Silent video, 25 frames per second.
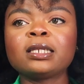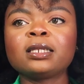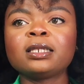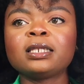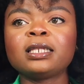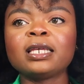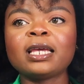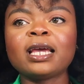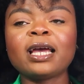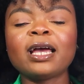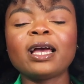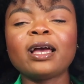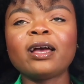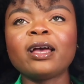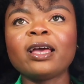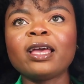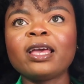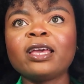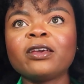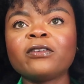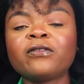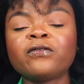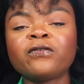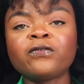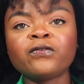there are
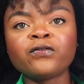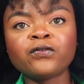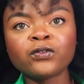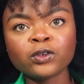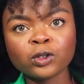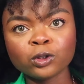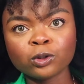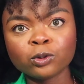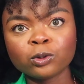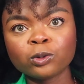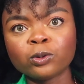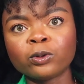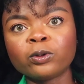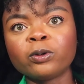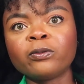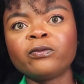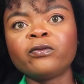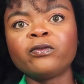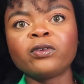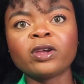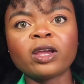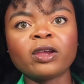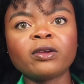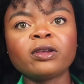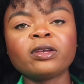a few,
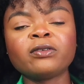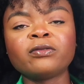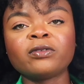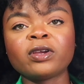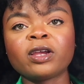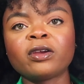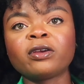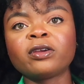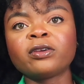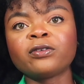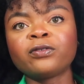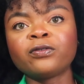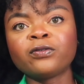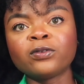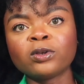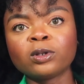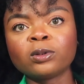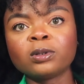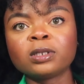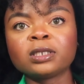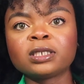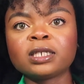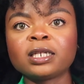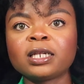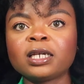very
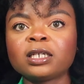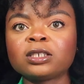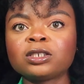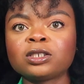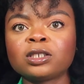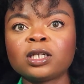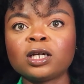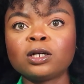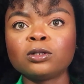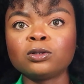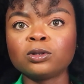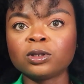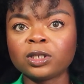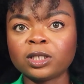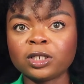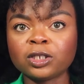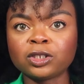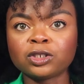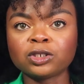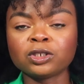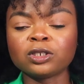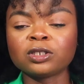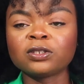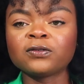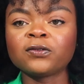few international
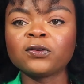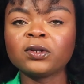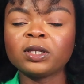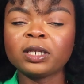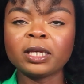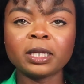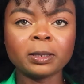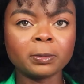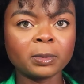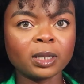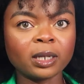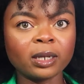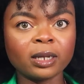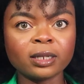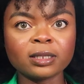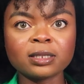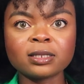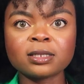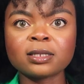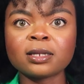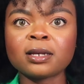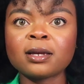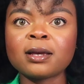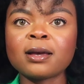locations for the MCAT.